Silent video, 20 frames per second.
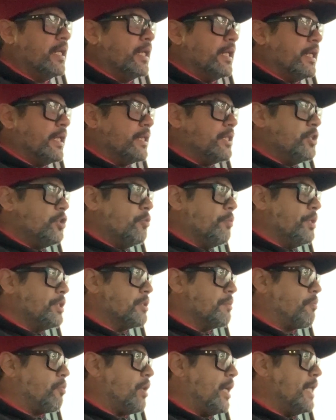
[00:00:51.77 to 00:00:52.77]
it you'll be
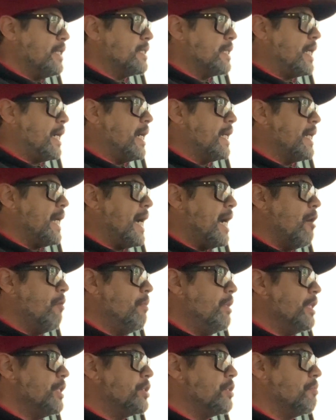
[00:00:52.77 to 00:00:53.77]
surprised on, on how
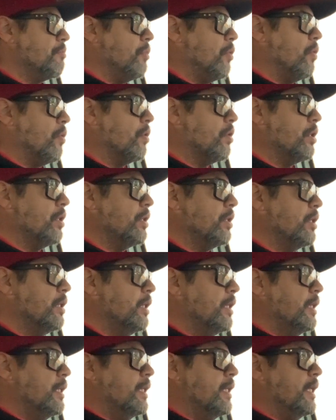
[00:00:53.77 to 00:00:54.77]
much more
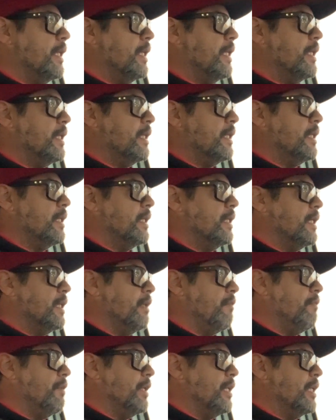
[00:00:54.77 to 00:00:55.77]
uh,
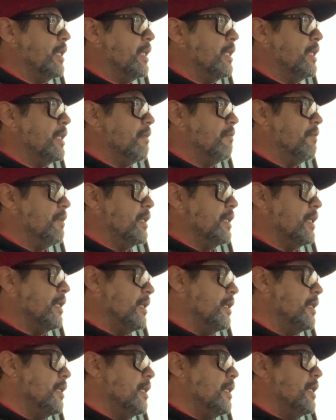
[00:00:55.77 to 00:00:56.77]
of a, of
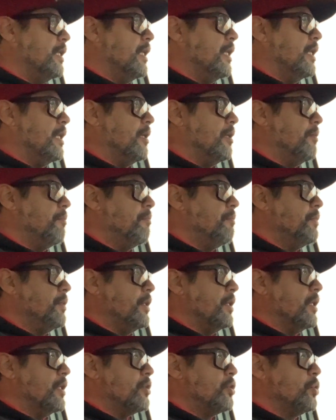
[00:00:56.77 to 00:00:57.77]
a uh,
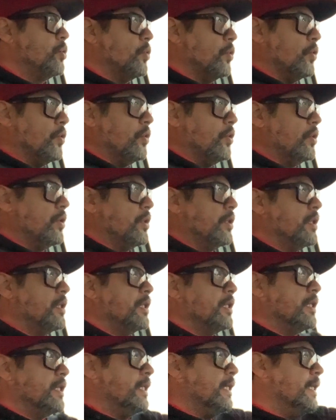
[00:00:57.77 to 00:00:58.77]
you know, tool
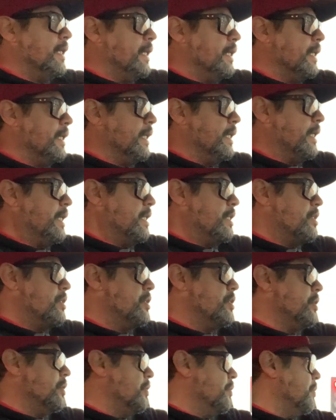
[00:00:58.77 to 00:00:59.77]
uh, it is
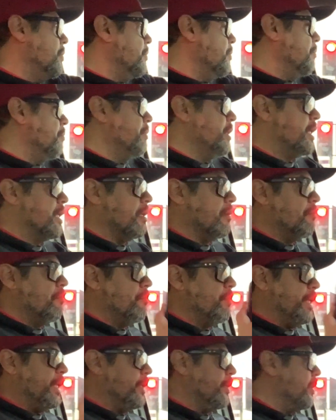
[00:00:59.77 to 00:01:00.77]
to become
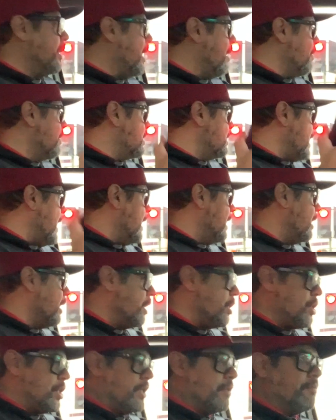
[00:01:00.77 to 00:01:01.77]
better outside of the
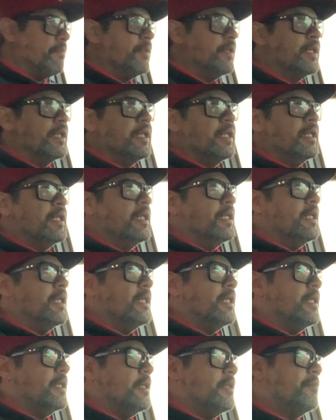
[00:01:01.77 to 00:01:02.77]
gym
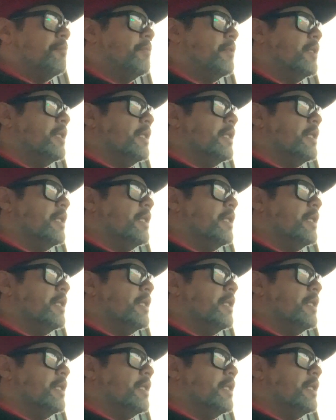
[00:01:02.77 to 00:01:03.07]
um,